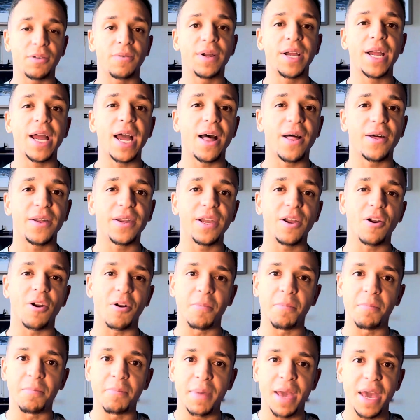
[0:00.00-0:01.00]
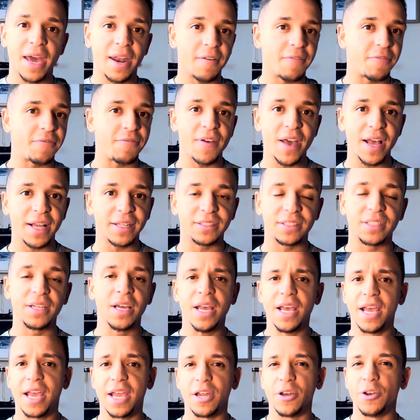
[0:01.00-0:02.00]
reality or manifest
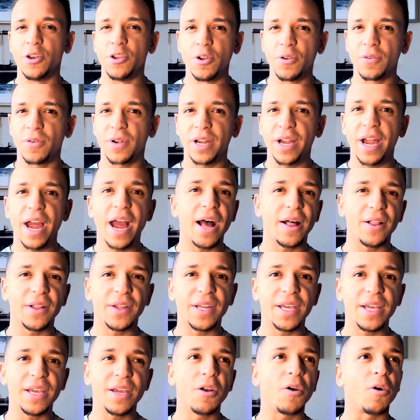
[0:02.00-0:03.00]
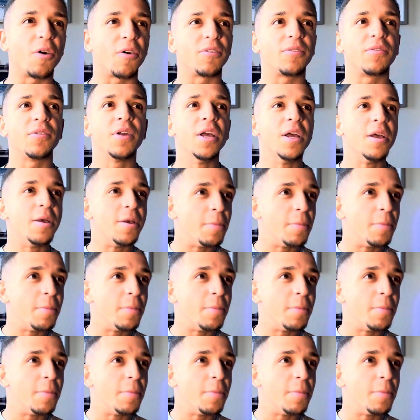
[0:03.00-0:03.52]
a new reality or